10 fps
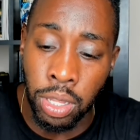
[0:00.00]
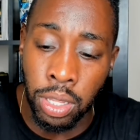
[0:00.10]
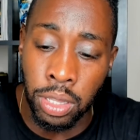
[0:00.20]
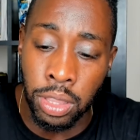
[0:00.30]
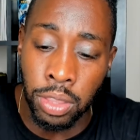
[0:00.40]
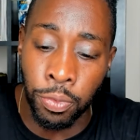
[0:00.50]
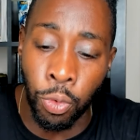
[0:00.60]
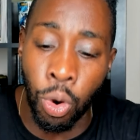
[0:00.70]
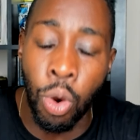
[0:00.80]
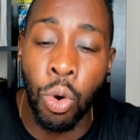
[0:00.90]
for
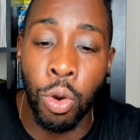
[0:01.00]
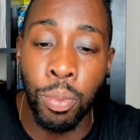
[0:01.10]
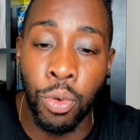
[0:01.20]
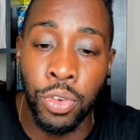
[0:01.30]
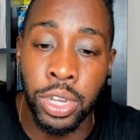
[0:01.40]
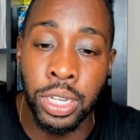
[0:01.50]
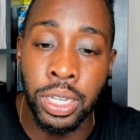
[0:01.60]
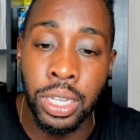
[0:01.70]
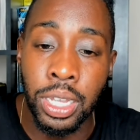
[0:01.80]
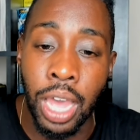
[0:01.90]
a horror movie,
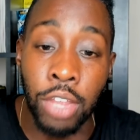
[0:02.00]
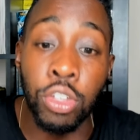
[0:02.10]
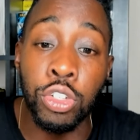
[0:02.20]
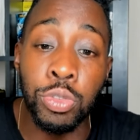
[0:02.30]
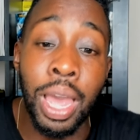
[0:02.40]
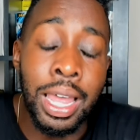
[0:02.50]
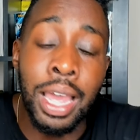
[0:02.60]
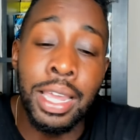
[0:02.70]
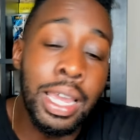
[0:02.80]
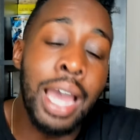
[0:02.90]
I thought this I,
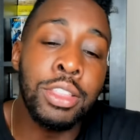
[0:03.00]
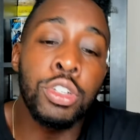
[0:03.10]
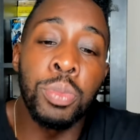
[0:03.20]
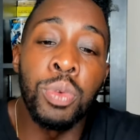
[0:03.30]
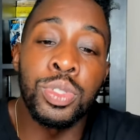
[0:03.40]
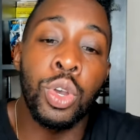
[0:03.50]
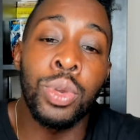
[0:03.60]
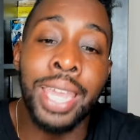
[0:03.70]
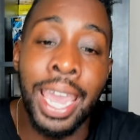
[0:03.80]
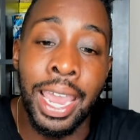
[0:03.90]
I thought the movie was
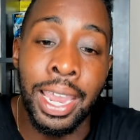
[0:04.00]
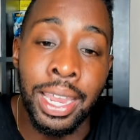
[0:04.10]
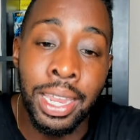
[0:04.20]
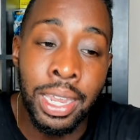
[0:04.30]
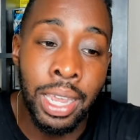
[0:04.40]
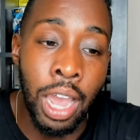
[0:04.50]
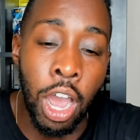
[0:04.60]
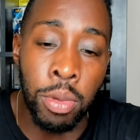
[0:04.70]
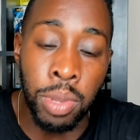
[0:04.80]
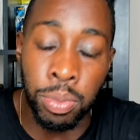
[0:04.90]
okay.
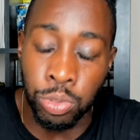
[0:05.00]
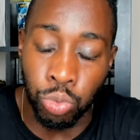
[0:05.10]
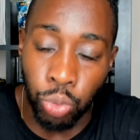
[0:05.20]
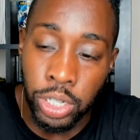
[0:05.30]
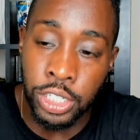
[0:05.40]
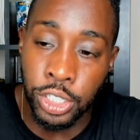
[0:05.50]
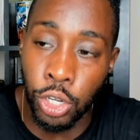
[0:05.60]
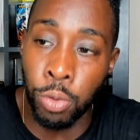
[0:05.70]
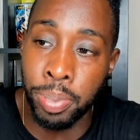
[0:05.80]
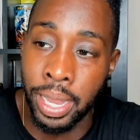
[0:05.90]
Um, it was really slow
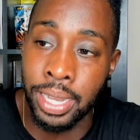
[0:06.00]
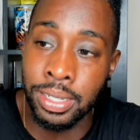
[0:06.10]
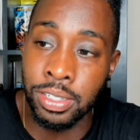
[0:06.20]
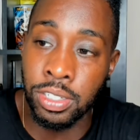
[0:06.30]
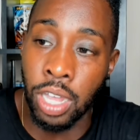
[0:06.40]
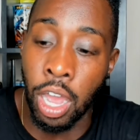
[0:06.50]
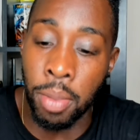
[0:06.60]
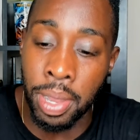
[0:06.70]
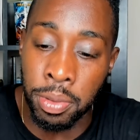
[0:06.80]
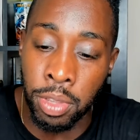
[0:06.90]
paced, um,
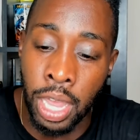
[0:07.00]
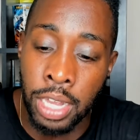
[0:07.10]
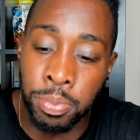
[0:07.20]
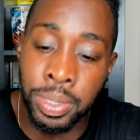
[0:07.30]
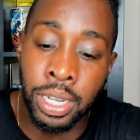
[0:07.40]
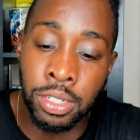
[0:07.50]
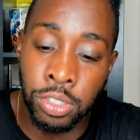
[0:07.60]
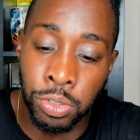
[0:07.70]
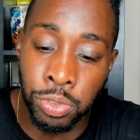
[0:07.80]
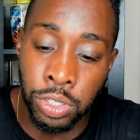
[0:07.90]
and, and, because the
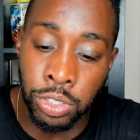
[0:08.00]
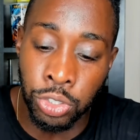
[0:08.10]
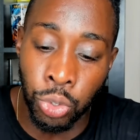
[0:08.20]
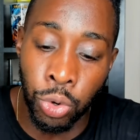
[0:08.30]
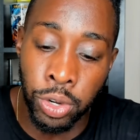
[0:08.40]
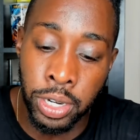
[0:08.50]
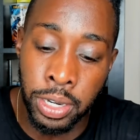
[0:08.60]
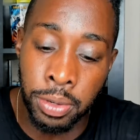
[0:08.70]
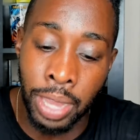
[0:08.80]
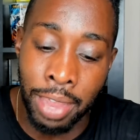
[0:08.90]
the
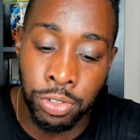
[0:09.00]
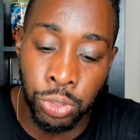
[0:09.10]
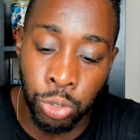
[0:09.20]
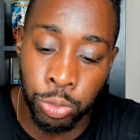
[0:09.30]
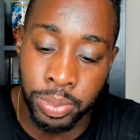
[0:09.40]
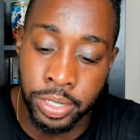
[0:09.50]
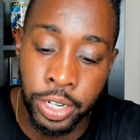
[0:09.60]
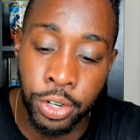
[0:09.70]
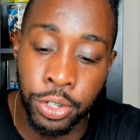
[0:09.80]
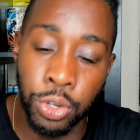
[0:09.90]
story having source
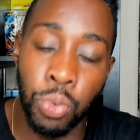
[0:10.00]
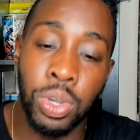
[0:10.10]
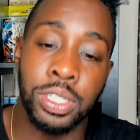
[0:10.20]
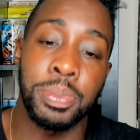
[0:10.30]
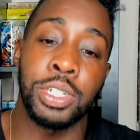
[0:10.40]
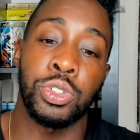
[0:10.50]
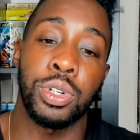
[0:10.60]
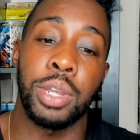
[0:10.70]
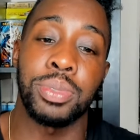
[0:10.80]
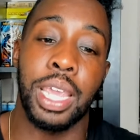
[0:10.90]
material wants to make sure they
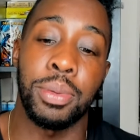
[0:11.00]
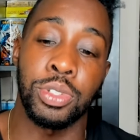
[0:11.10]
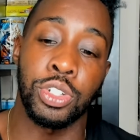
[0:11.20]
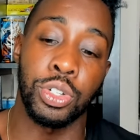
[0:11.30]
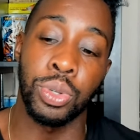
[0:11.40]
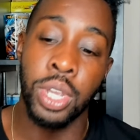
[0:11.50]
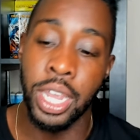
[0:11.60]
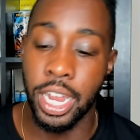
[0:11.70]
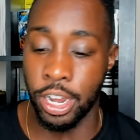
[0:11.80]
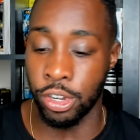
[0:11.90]
was able to
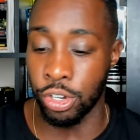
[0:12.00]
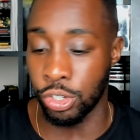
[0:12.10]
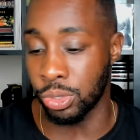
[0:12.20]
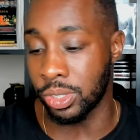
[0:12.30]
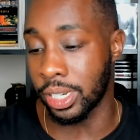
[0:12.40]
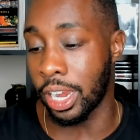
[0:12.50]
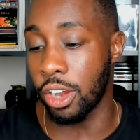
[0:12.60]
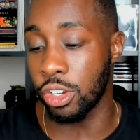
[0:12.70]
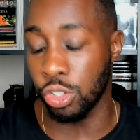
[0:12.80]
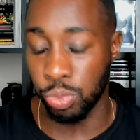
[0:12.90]
introduce the
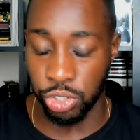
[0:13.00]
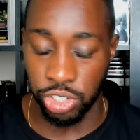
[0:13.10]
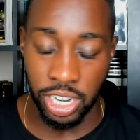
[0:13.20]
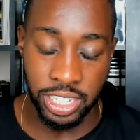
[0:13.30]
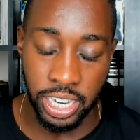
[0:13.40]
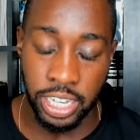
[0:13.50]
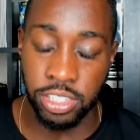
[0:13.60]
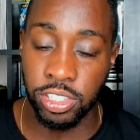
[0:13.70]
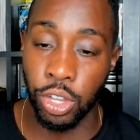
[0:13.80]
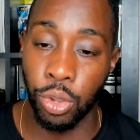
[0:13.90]
characters, which they did
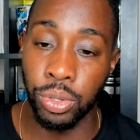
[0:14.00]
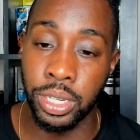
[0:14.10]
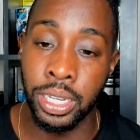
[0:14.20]
slowly.